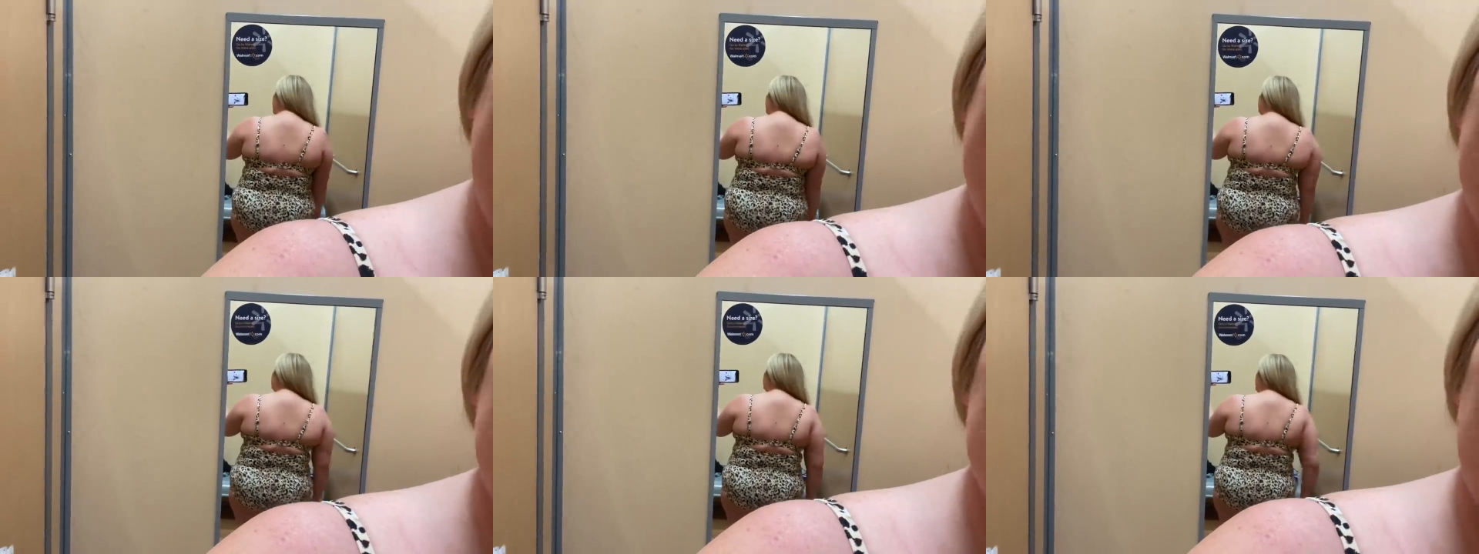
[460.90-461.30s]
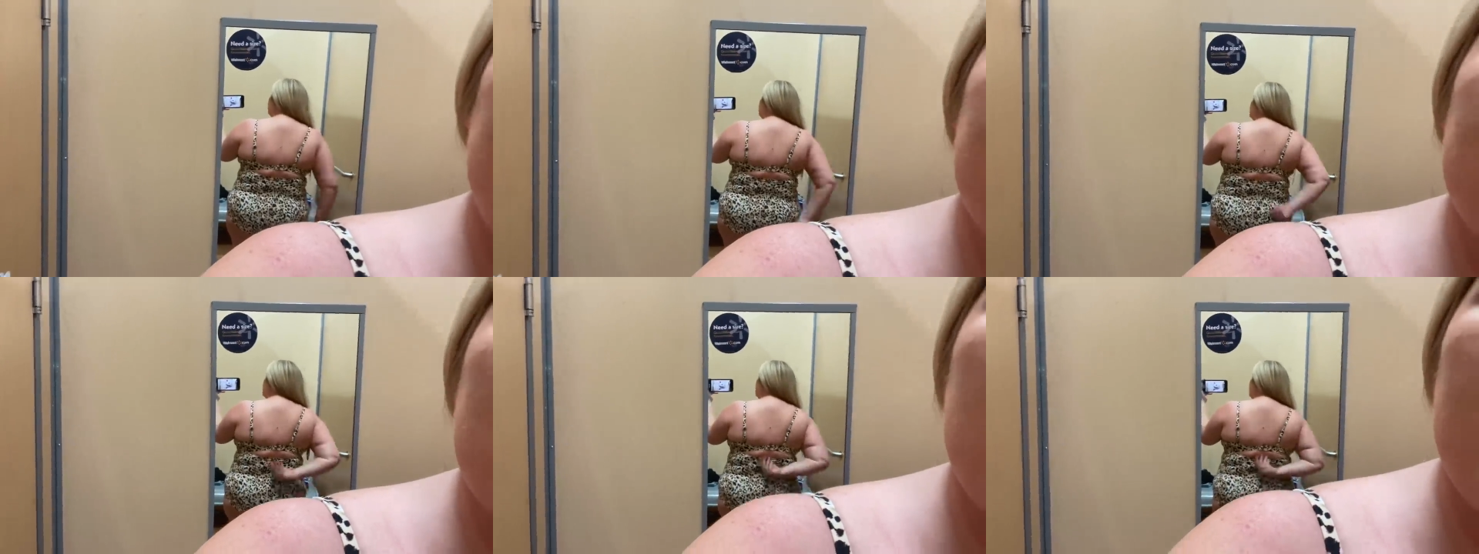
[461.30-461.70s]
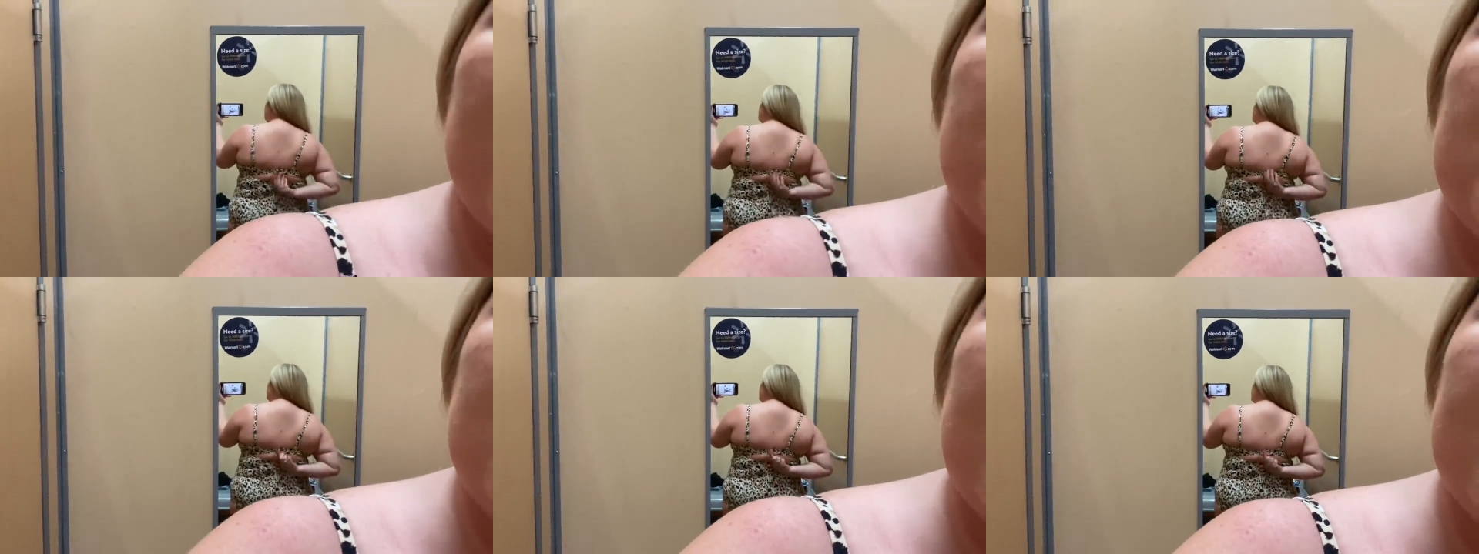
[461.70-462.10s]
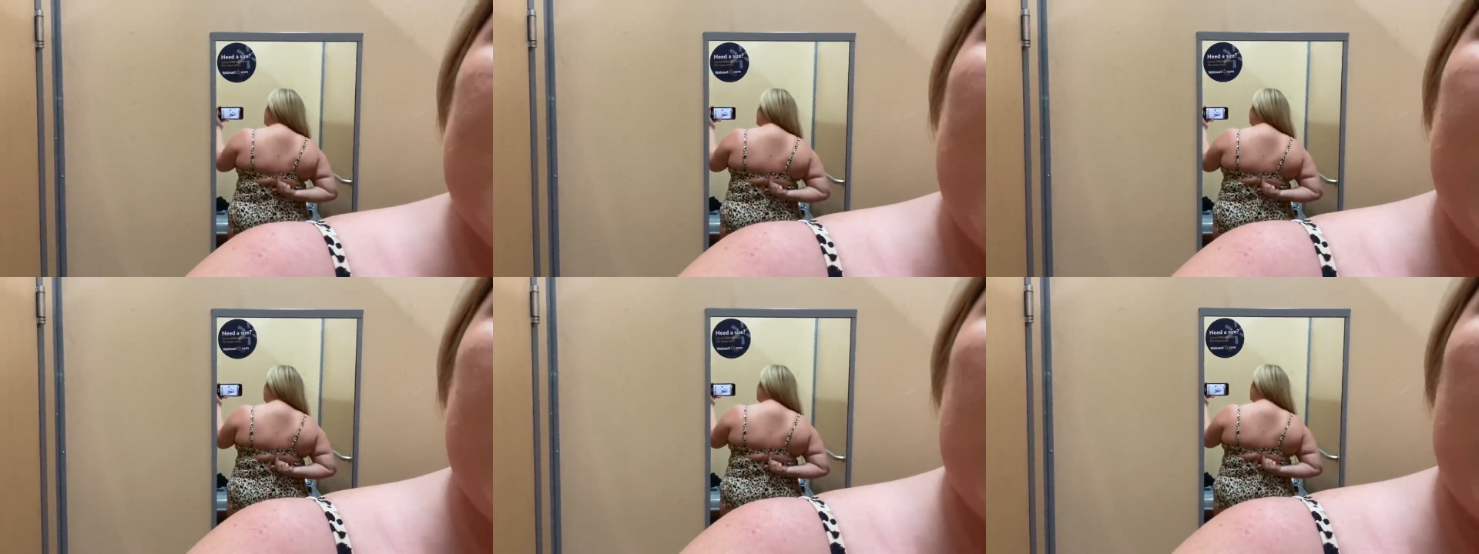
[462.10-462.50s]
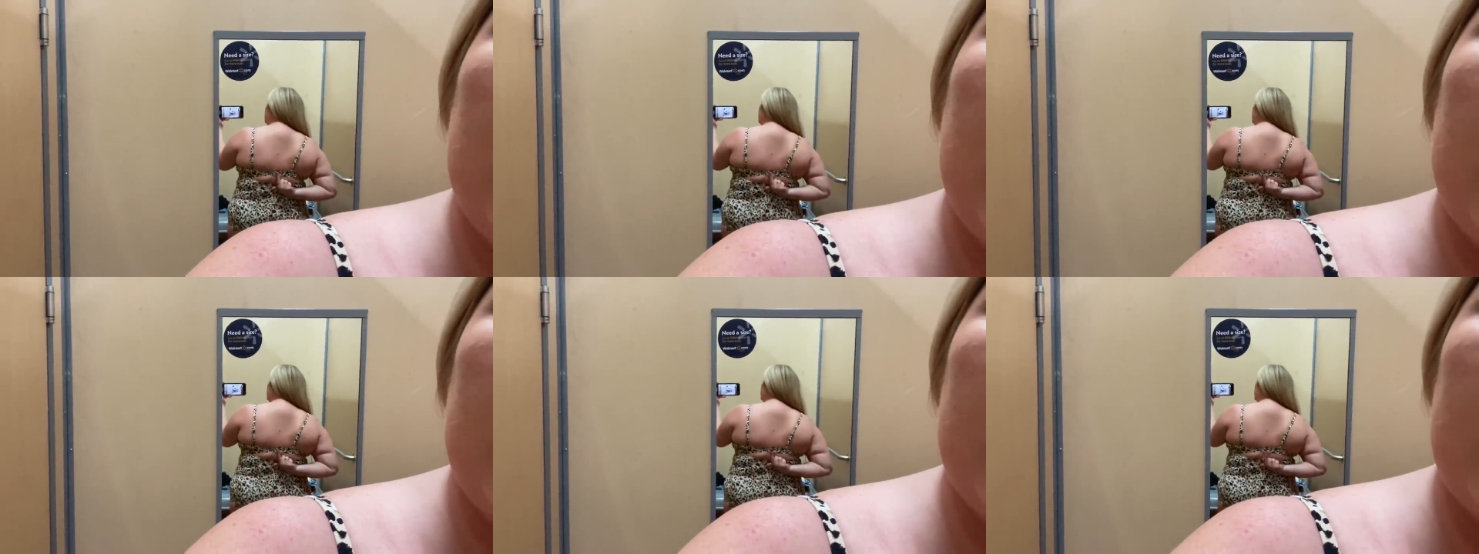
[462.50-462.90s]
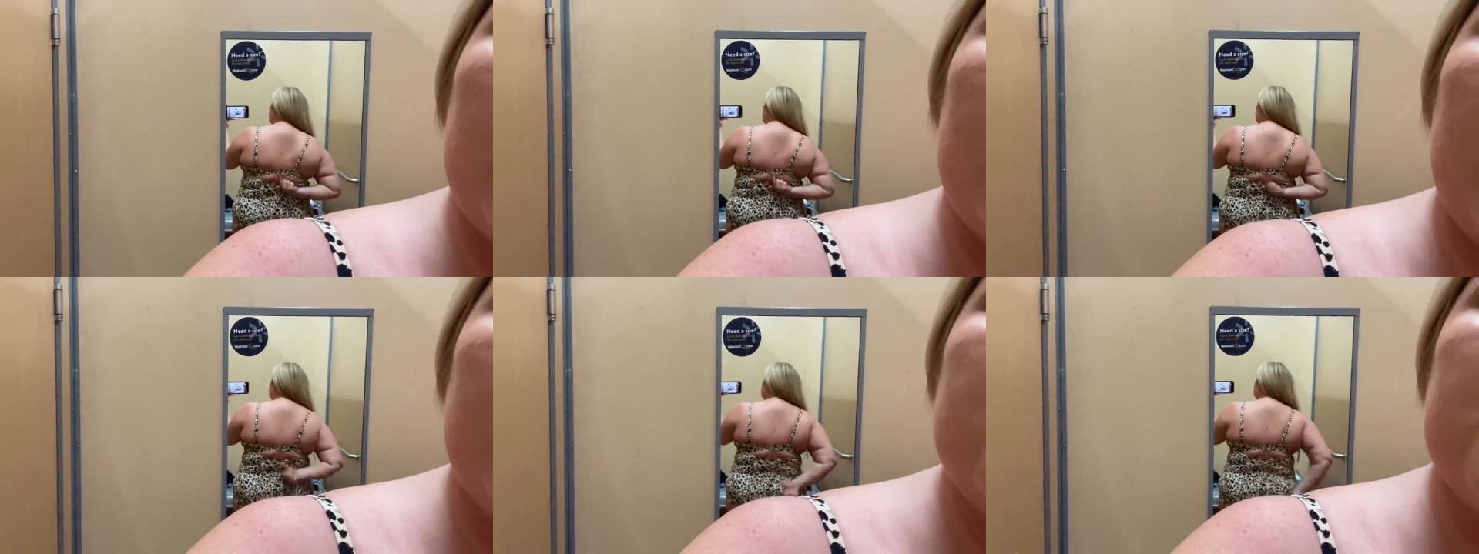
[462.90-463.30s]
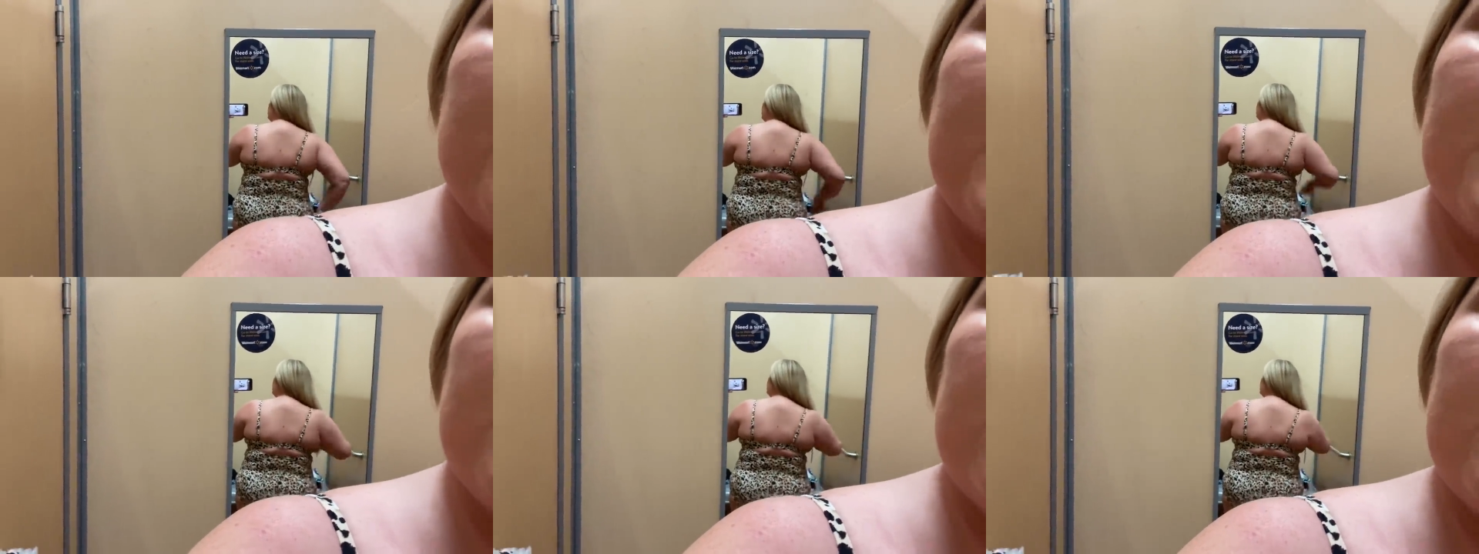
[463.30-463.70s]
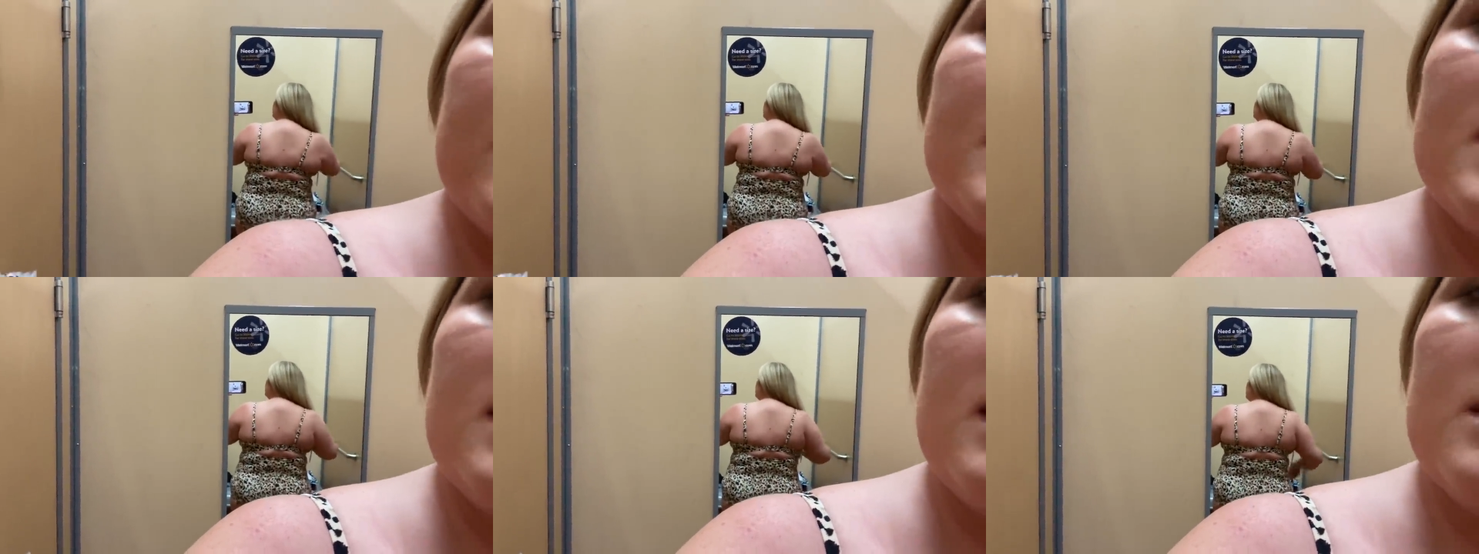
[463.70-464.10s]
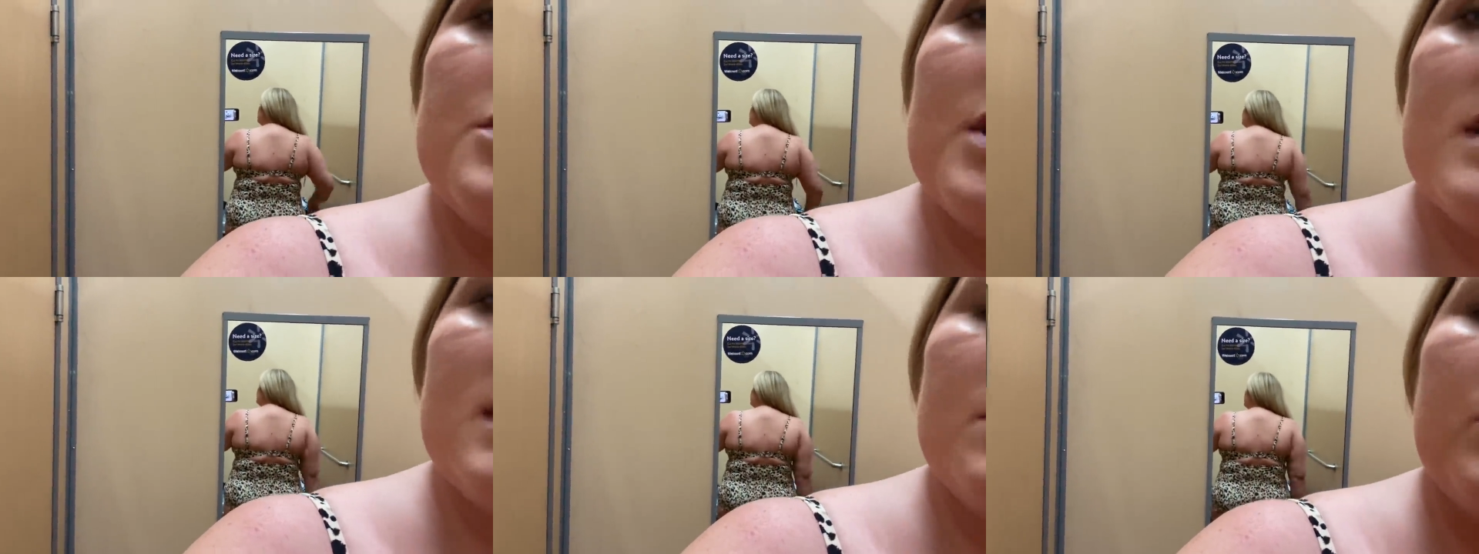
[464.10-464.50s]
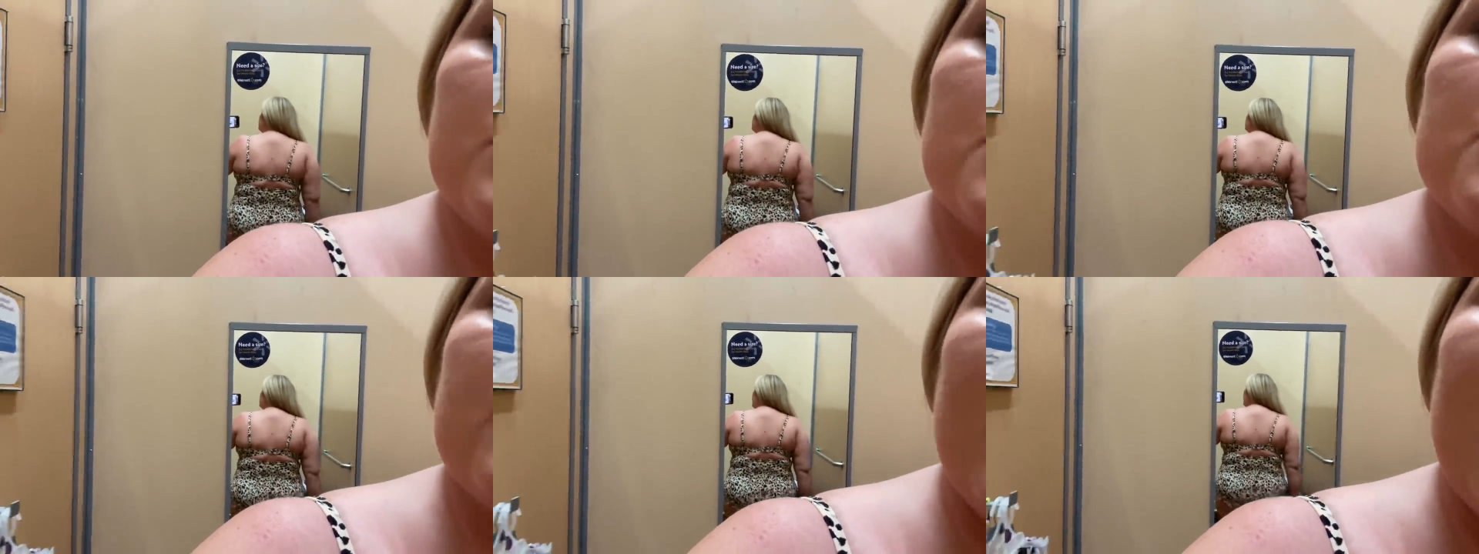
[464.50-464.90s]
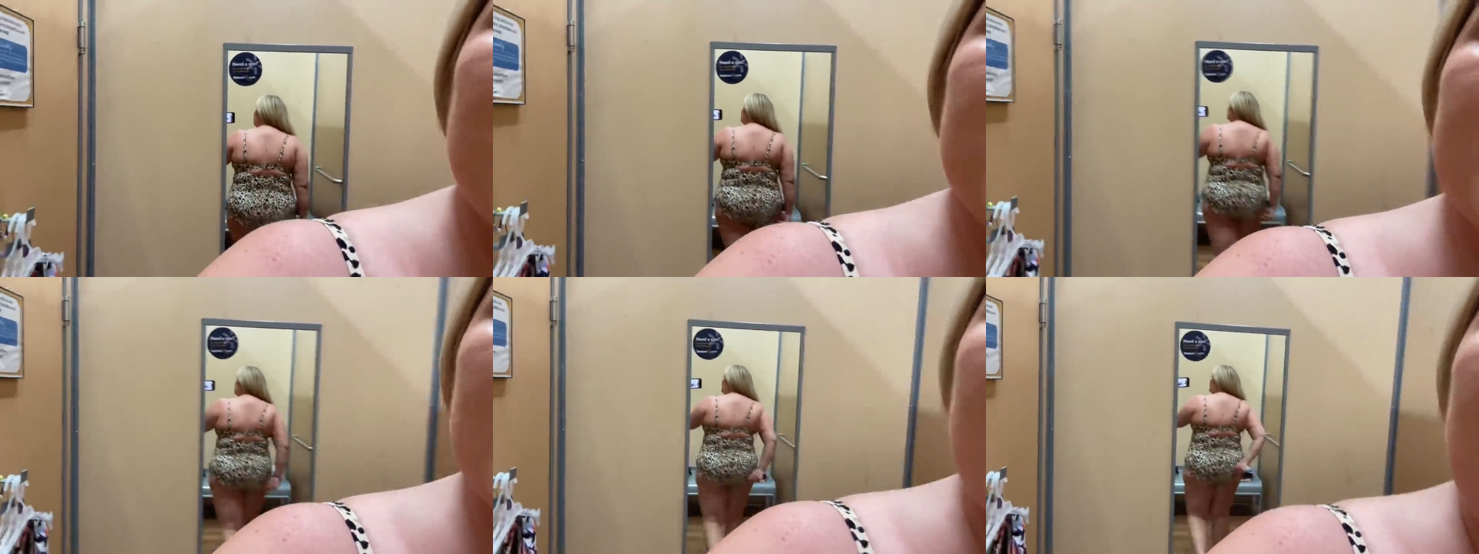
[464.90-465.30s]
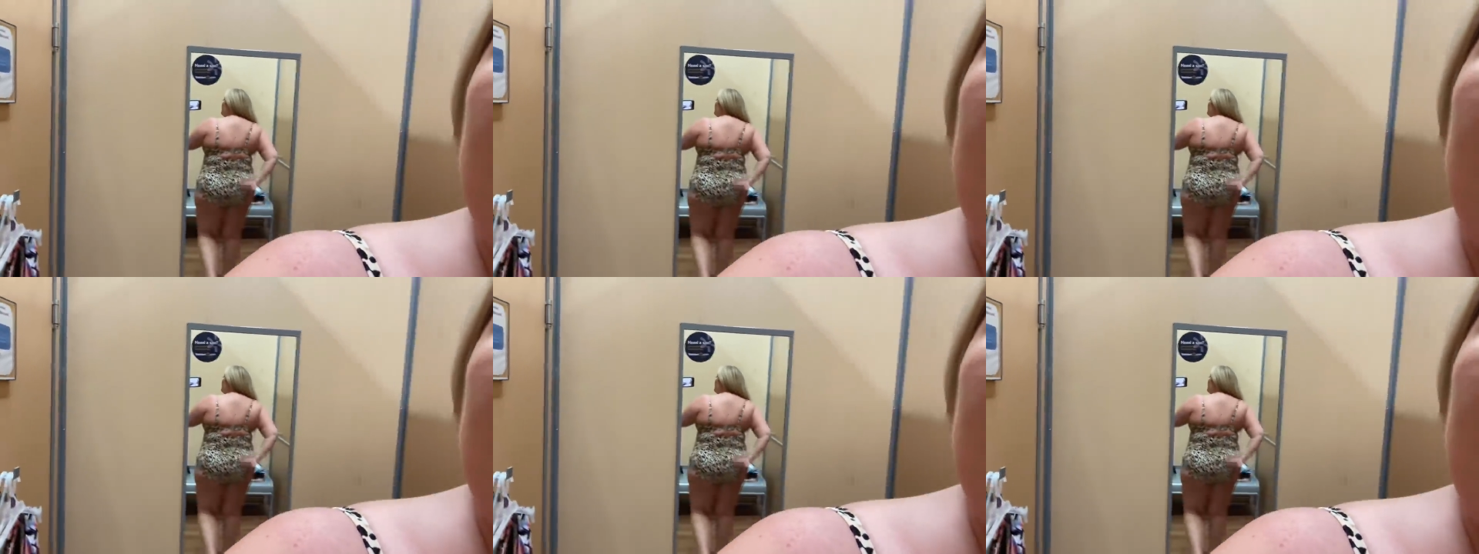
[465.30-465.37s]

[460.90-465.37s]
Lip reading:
No face is visible, so there are no lips to read.